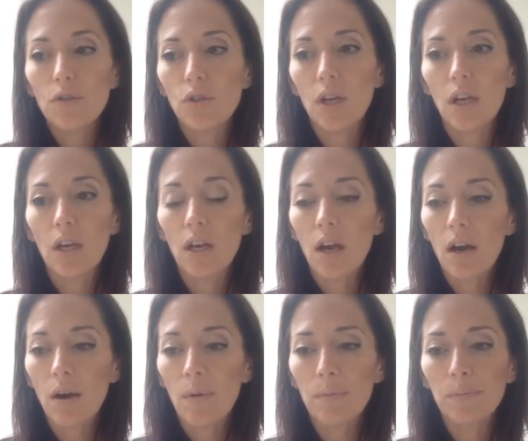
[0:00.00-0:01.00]
She
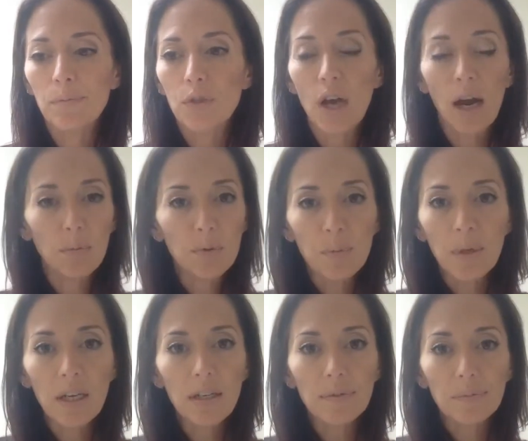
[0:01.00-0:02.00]
helped
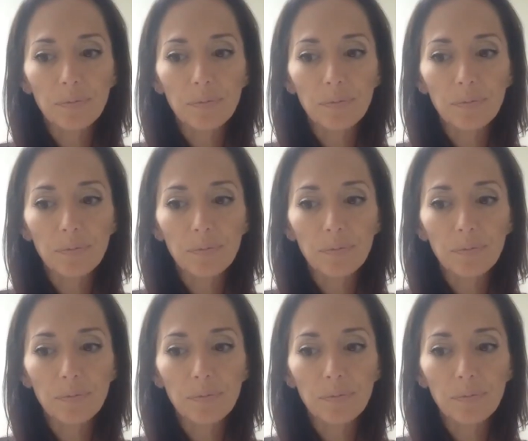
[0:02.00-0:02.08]
me.